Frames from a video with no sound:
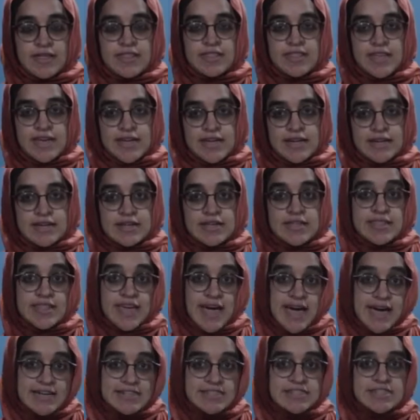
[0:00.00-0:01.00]
then
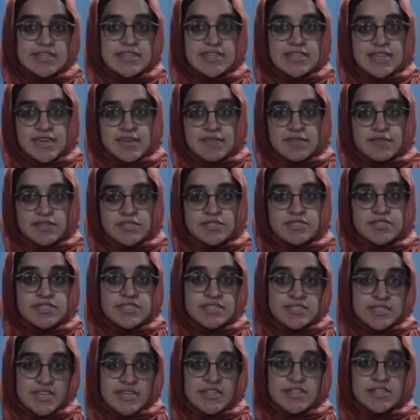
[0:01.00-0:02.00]
that can give us the
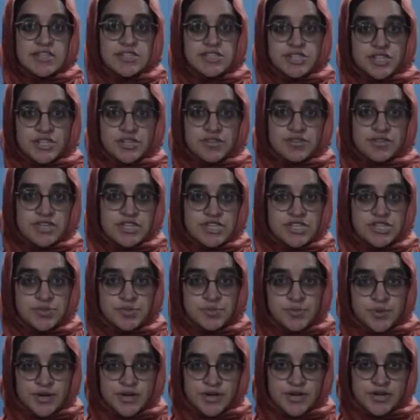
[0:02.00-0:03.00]
signal
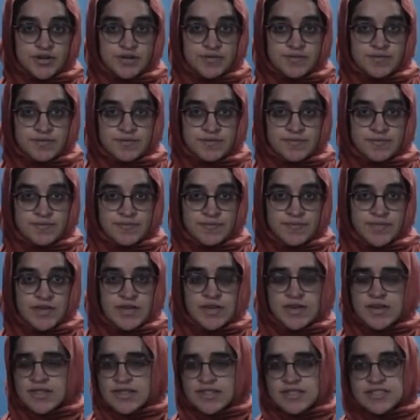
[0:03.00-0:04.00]
generation part.
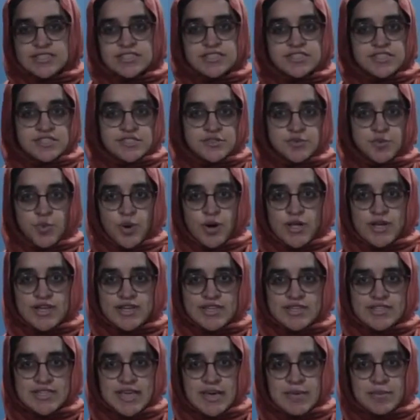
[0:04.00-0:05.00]
This is just one
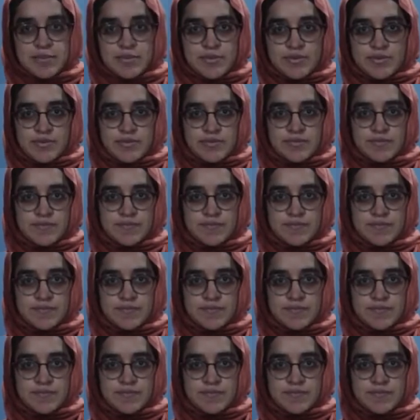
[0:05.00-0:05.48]
example.